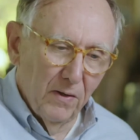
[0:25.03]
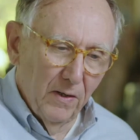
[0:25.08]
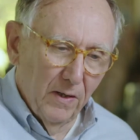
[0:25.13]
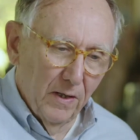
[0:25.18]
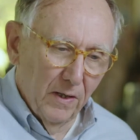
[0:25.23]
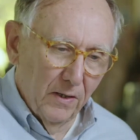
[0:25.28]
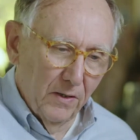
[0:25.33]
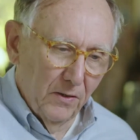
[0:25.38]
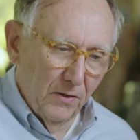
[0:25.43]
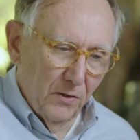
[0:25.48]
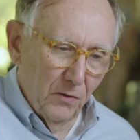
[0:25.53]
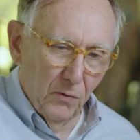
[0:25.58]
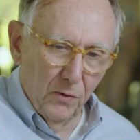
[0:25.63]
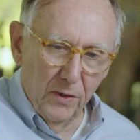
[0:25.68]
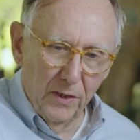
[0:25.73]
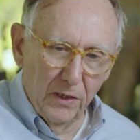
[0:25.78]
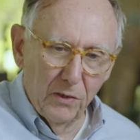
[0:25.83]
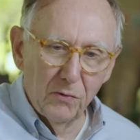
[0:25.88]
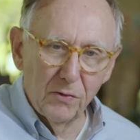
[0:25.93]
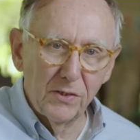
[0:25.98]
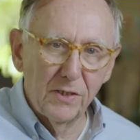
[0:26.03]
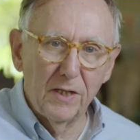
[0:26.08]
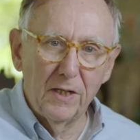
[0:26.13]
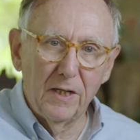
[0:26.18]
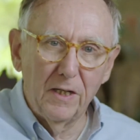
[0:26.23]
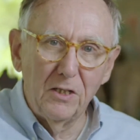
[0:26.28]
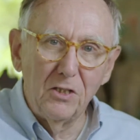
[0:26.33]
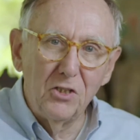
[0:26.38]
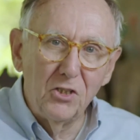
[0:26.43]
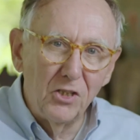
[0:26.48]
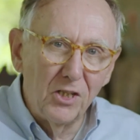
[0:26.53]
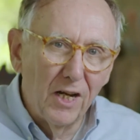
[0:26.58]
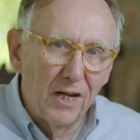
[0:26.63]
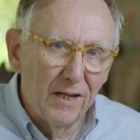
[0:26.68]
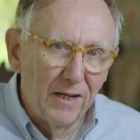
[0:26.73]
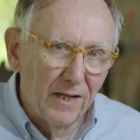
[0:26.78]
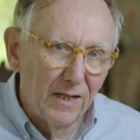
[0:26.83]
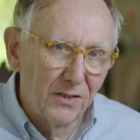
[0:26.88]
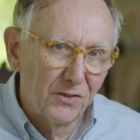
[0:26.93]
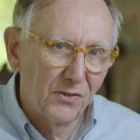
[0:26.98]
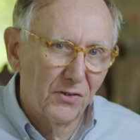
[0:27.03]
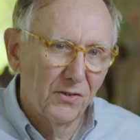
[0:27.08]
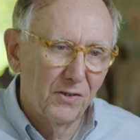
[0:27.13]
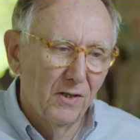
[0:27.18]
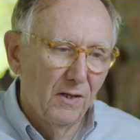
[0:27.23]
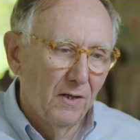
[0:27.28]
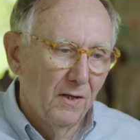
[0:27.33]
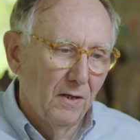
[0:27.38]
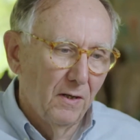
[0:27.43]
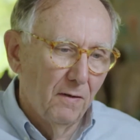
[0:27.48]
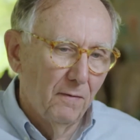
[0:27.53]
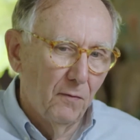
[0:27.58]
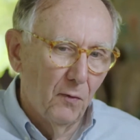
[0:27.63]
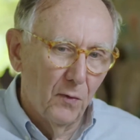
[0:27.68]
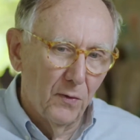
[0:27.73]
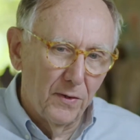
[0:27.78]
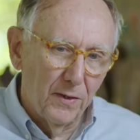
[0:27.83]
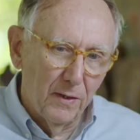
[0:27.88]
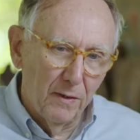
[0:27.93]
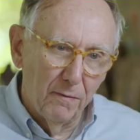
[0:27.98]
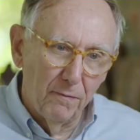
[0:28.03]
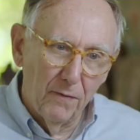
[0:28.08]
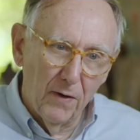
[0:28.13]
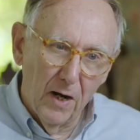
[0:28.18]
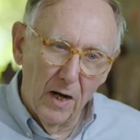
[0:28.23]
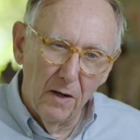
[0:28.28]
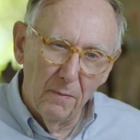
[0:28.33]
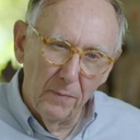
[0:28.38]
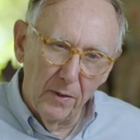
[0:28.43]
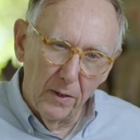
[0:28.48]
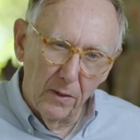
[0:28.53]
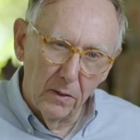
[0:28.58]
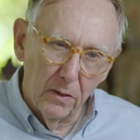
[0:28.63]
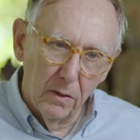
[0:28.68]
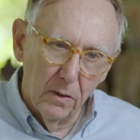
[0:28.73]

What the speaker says: and you were interested in GIS for the environment.